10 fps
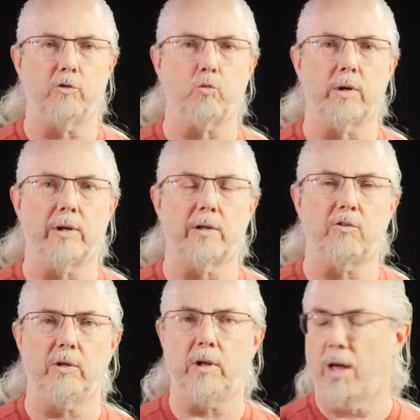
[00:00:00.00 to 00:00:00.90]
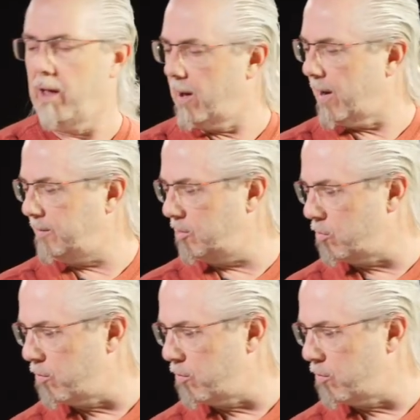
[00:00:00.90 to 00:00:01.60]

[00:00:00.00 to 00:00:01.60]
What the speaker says: 2019, I did a